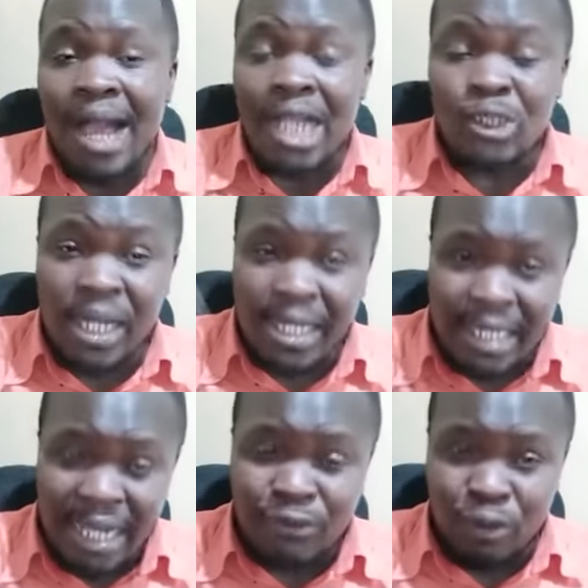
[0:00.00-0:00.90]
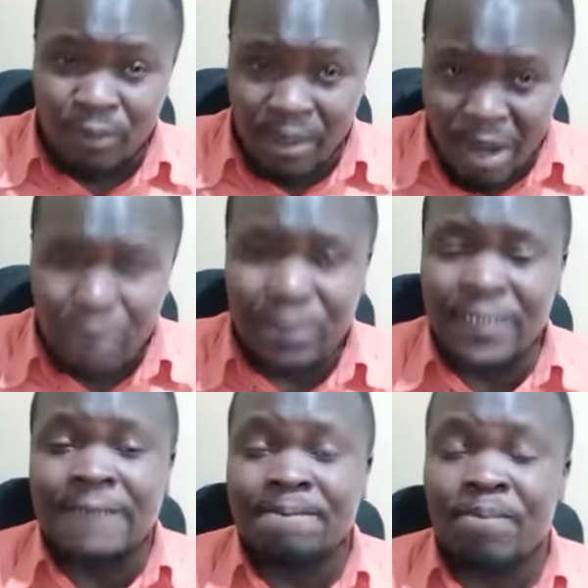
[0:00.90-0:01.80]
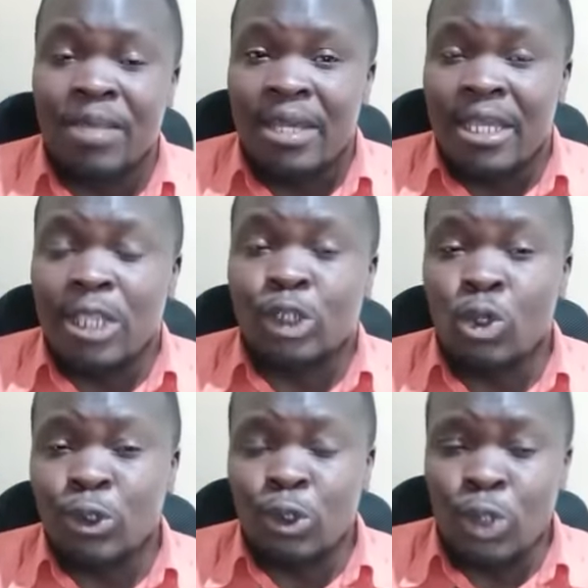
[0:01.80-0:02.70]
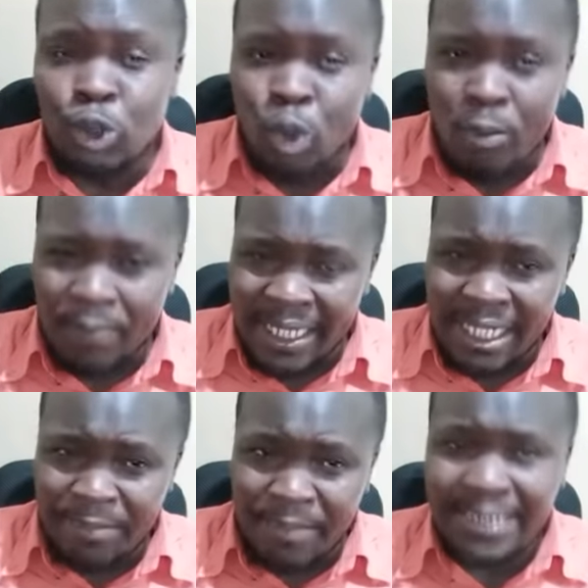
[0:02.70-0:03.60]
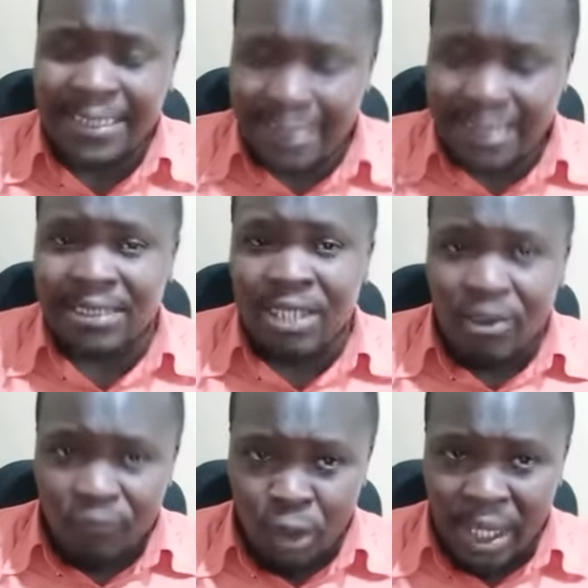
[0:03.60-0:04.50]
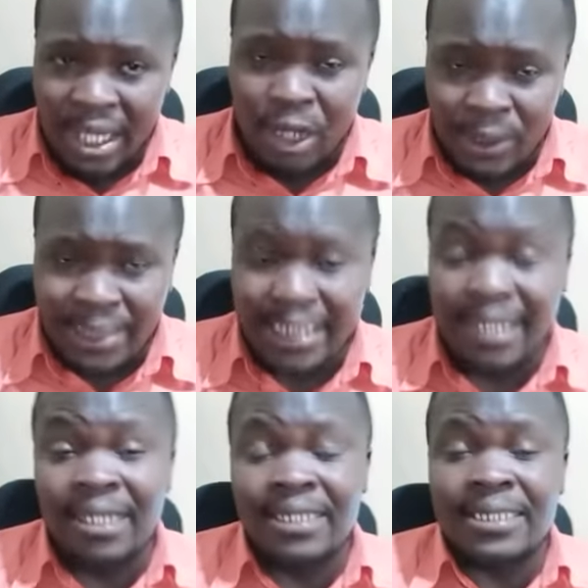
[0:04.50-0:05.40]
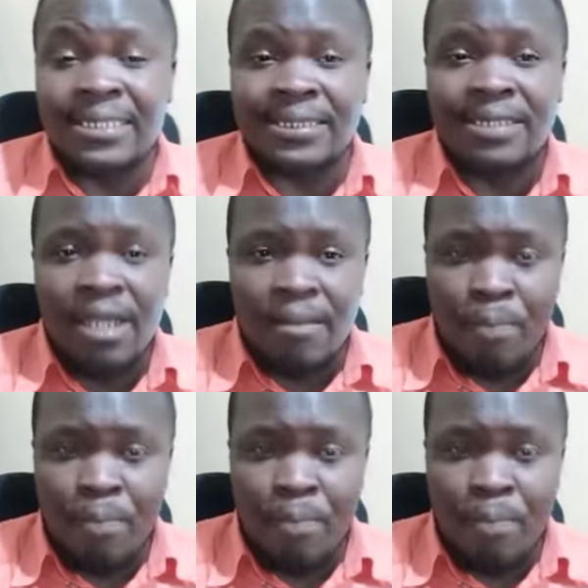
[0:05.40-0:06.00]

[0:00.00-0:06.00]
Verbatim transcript: actually comes from the mountain is also going to complicate matters for Kenya Kwanza Alliance.